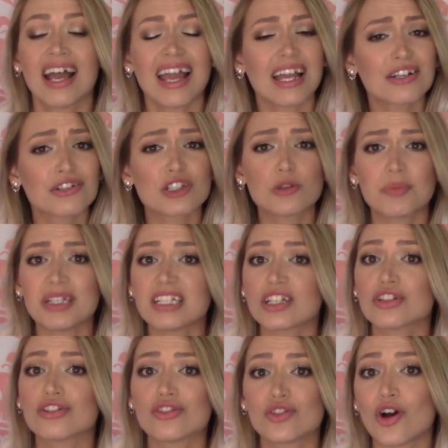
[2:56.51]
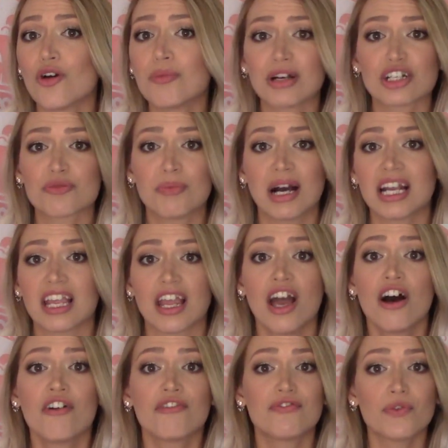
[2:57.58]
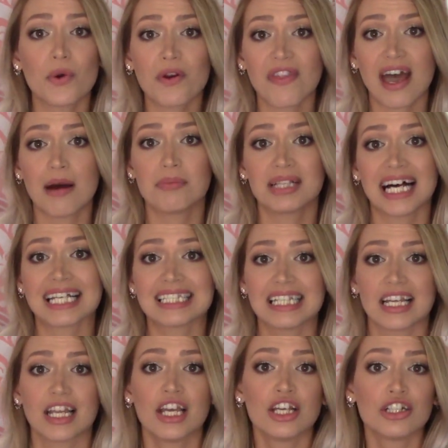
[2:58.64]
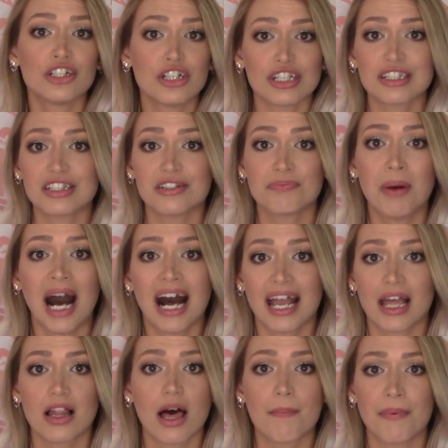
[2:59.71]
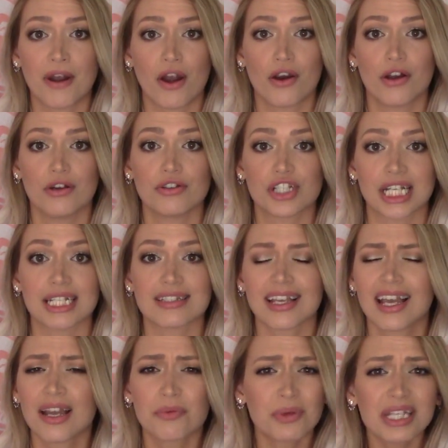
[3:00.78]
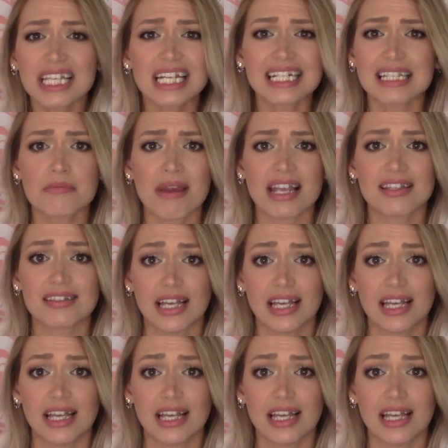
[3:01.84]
And you're spending so much money for that plastic just to pile up in our oceans. Really doesn't make